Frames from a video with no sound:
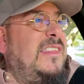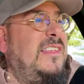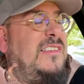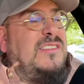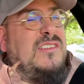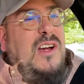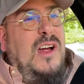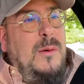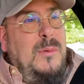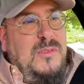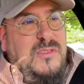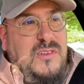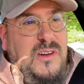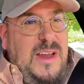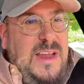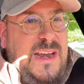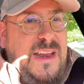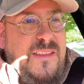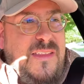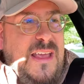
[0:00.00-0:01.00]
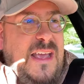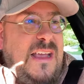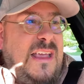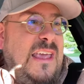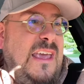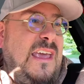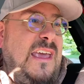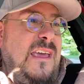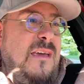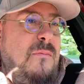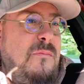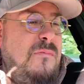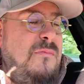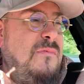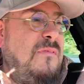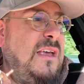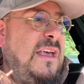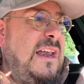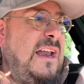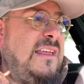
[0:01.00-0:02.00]
this car was great in that game,
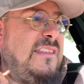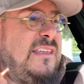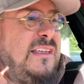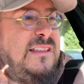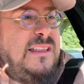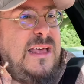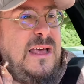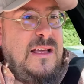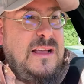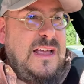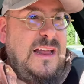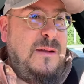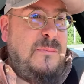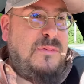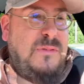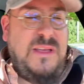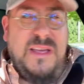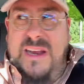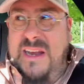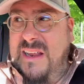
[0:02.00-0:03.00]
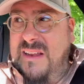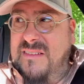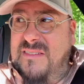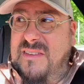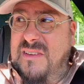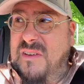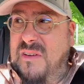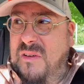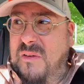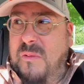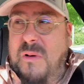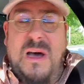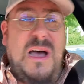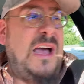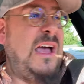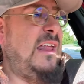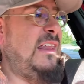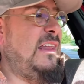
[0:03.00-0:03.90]
and I think that kind of played into why I